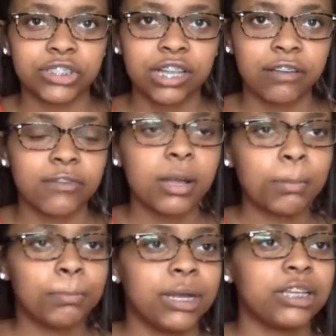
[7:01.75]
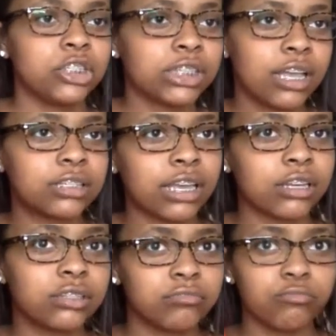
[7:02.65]
stuff, but it just got it's like
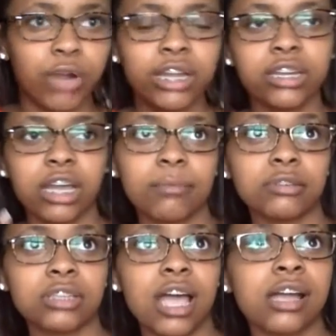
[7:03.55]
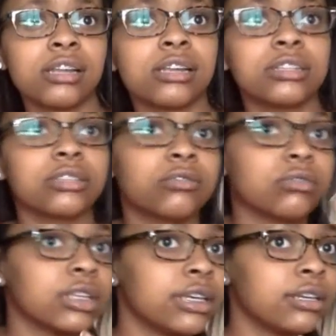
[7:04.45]
brightening up outside and it's a little
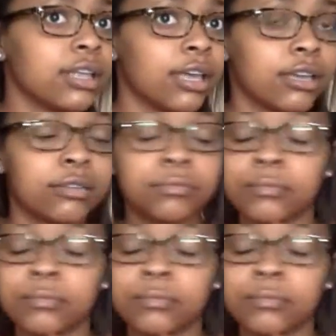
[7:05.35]
lit. Like,